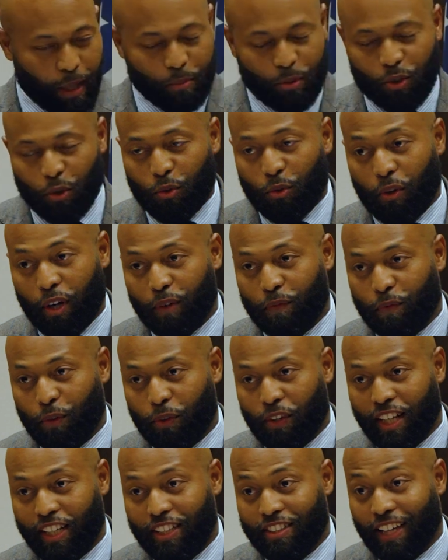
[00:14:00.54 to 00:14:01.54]
so grateful
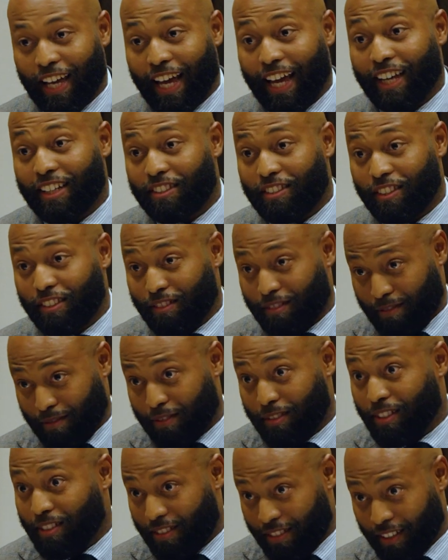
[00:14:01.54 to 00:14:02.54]
that he's acting
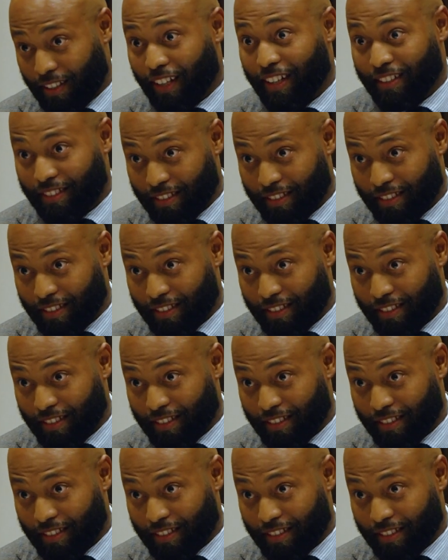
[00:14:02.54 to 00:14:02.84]
good tonight.